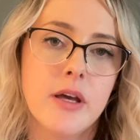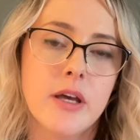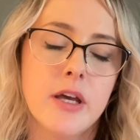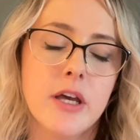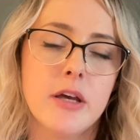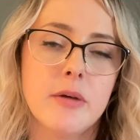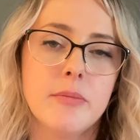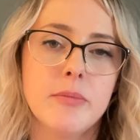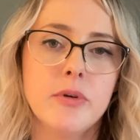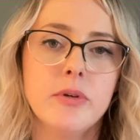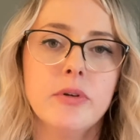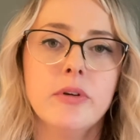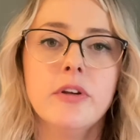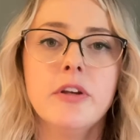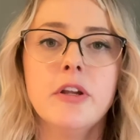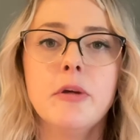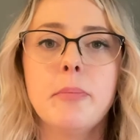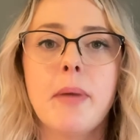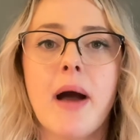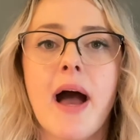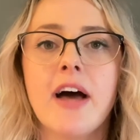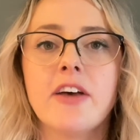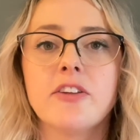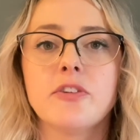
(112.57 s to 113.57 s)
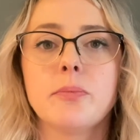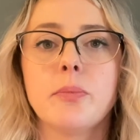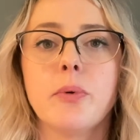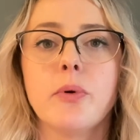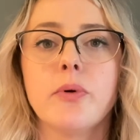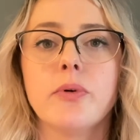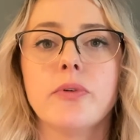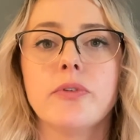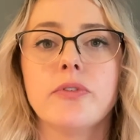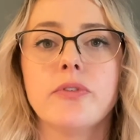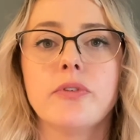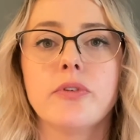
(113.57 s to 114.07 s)
Immunity
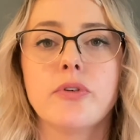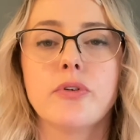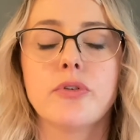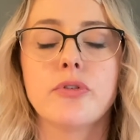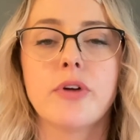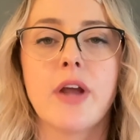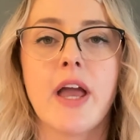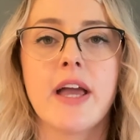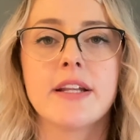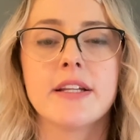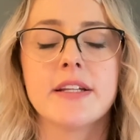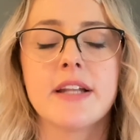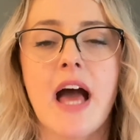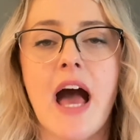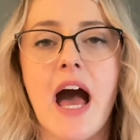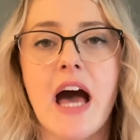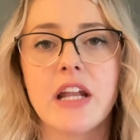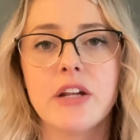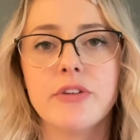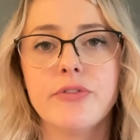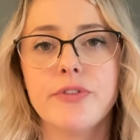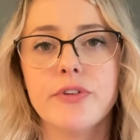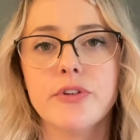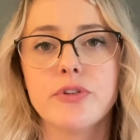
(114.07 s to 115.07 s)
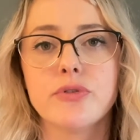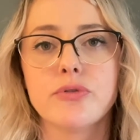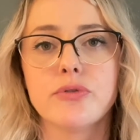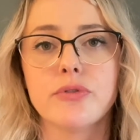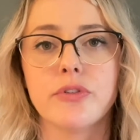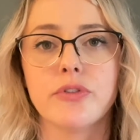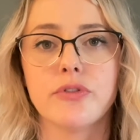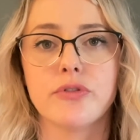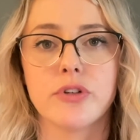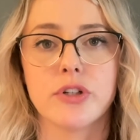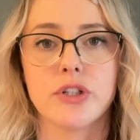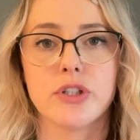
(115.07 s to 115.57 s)
passports create an artificial
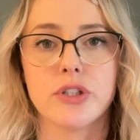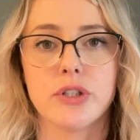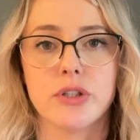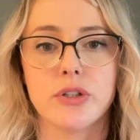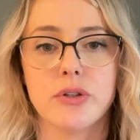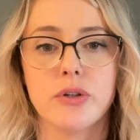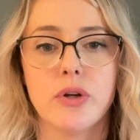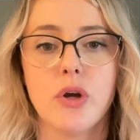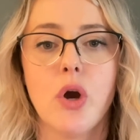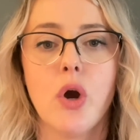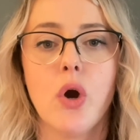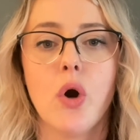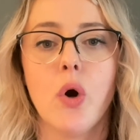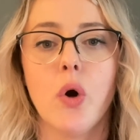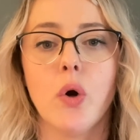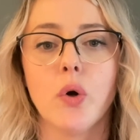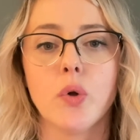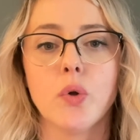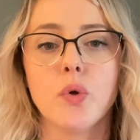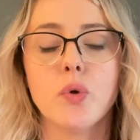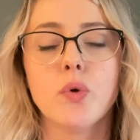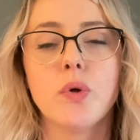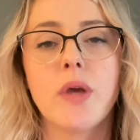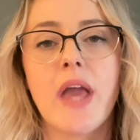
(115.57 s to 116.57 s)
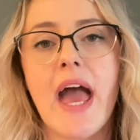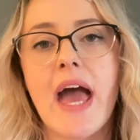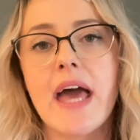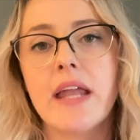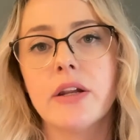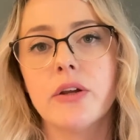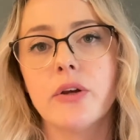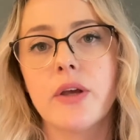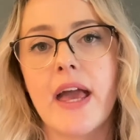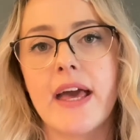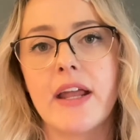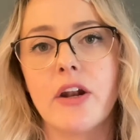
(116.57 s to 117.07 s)
restriction on who can
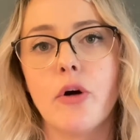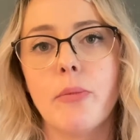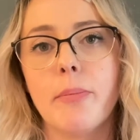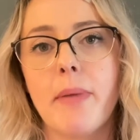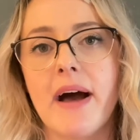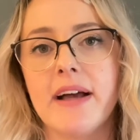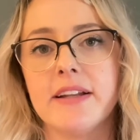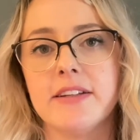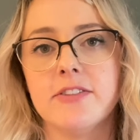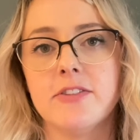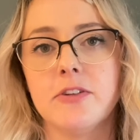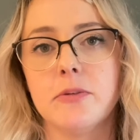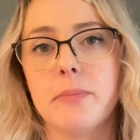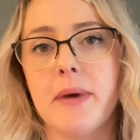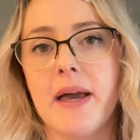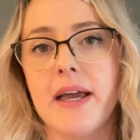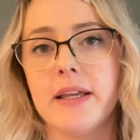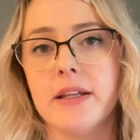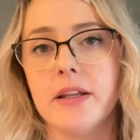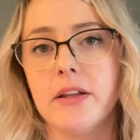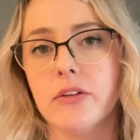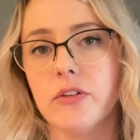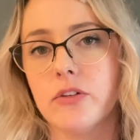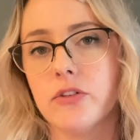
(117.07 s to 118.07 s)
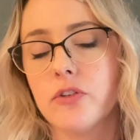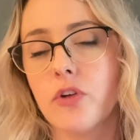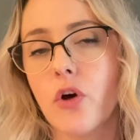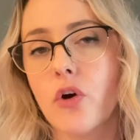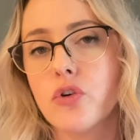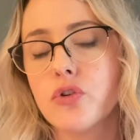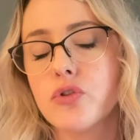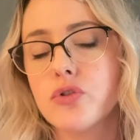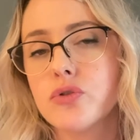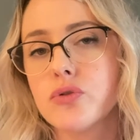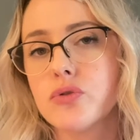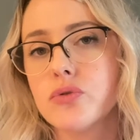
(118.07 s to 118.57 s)
and cannot participate in
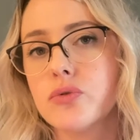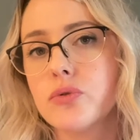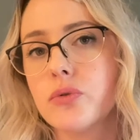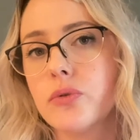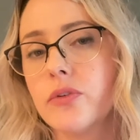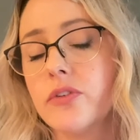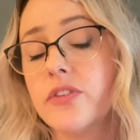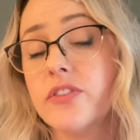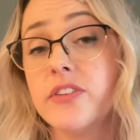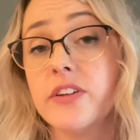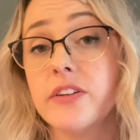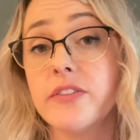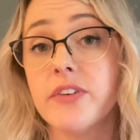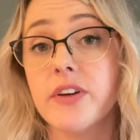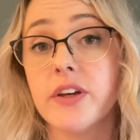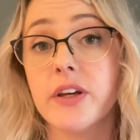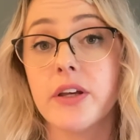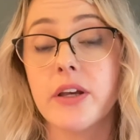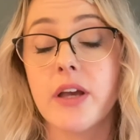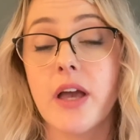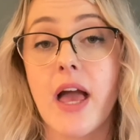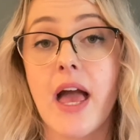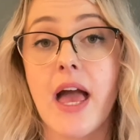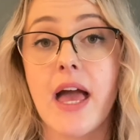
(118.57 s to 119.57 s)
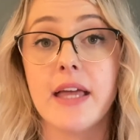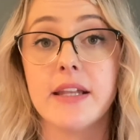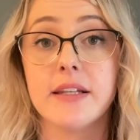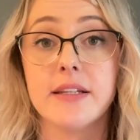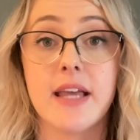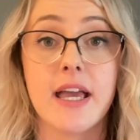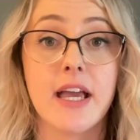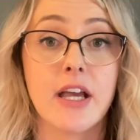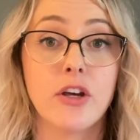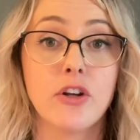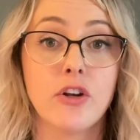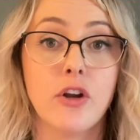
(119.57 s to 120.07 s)
social, civic, and
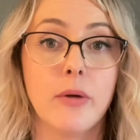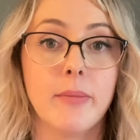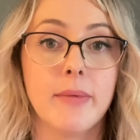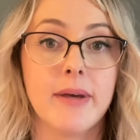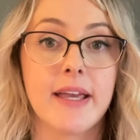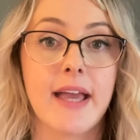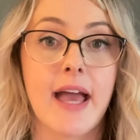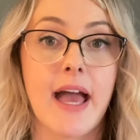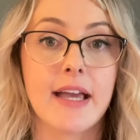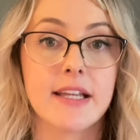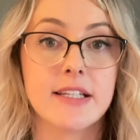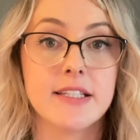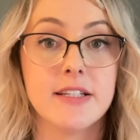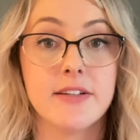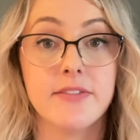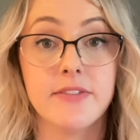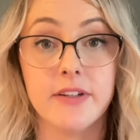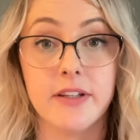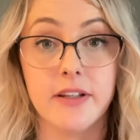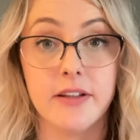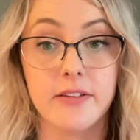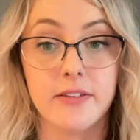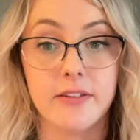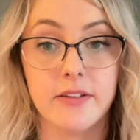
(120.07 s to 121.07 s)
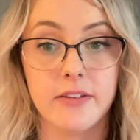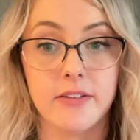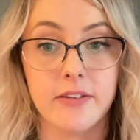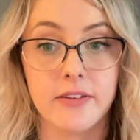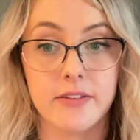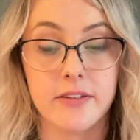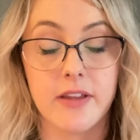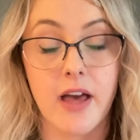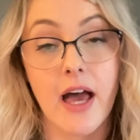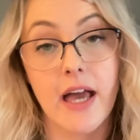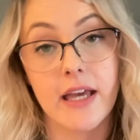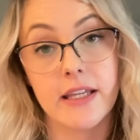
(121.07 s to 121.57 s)
economic activities in
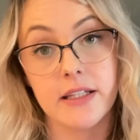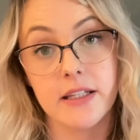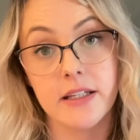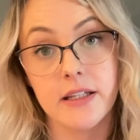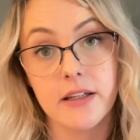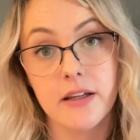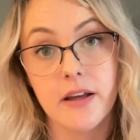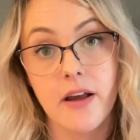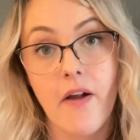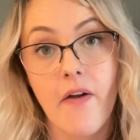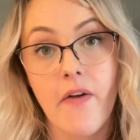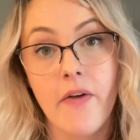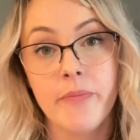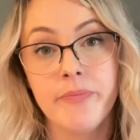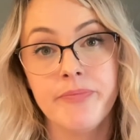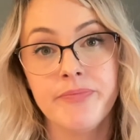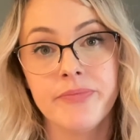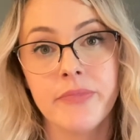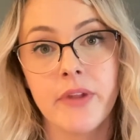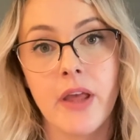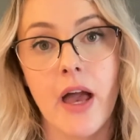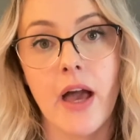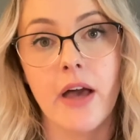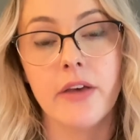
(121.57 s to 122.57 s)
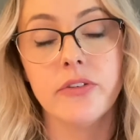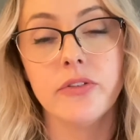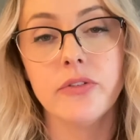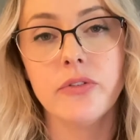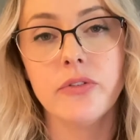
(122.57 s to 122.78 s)
society. As a